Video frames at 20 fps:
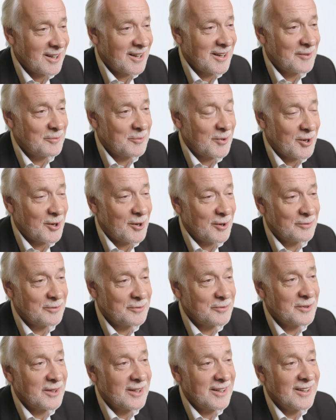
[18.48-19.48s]
um,
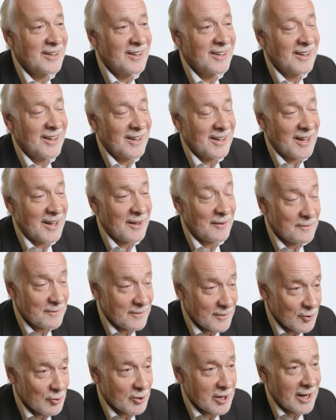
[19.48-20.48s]
of uh,
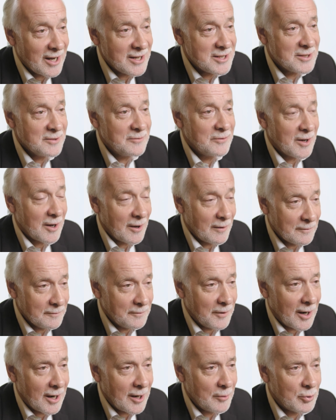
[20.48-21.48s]
creative,
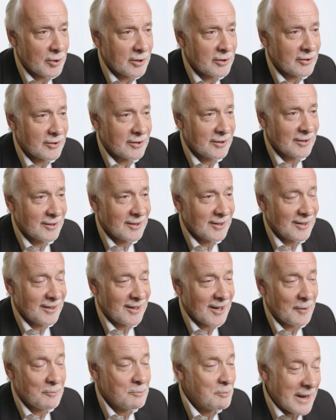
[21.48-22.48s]
vibrant,
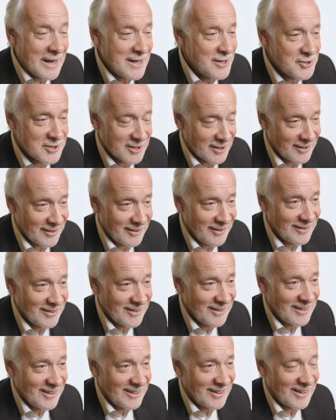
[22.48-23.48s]
amazing
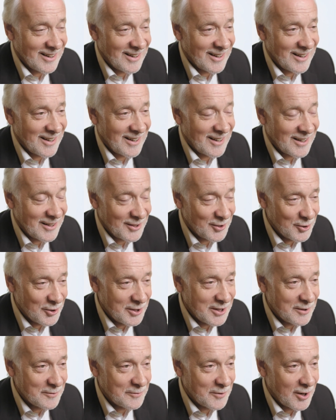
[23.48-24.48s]
uh,
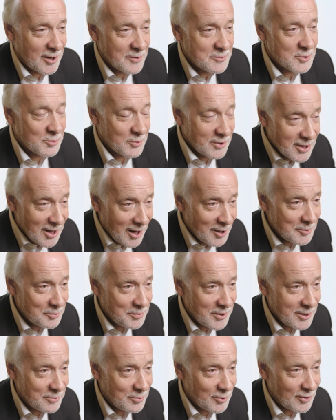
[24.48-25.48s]
learning environments with young
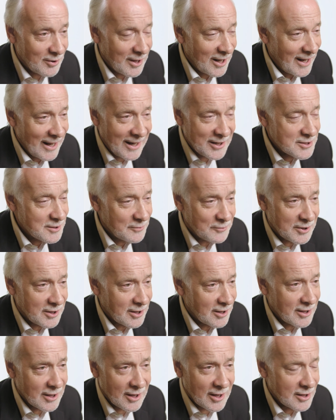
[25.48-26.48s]
people
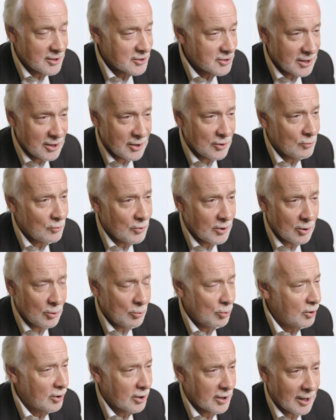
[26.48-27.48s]
actively engaged in real
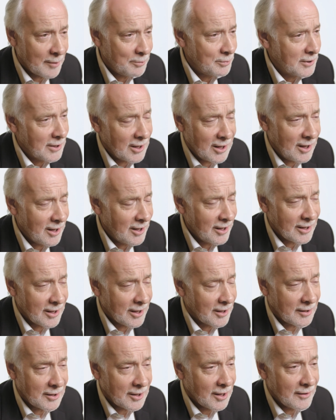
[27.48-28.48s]
work,
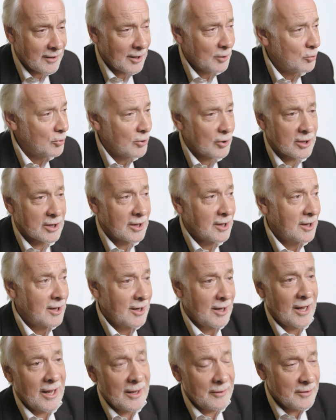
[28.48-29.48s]
applying uh, that work,
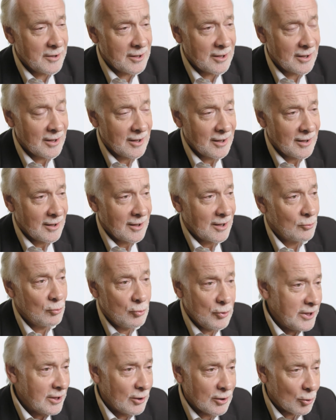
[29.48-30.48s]
having
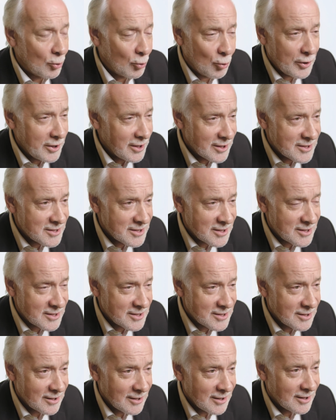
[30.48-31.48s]
real audiences,